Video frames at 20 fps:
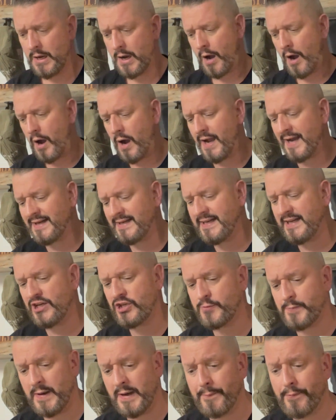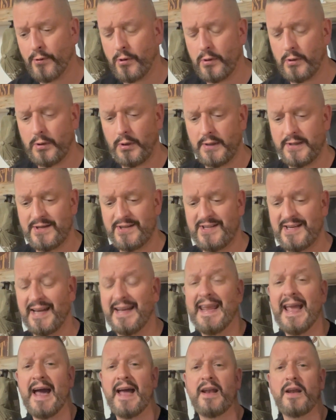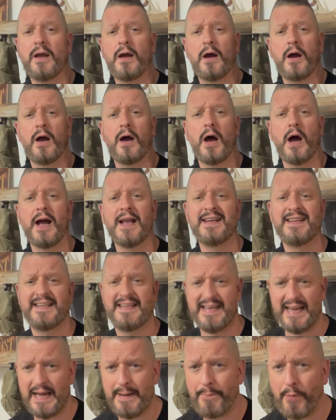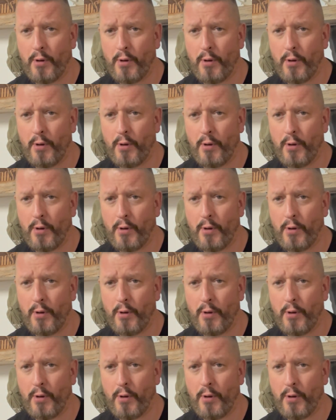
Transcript: I teach people to get a deep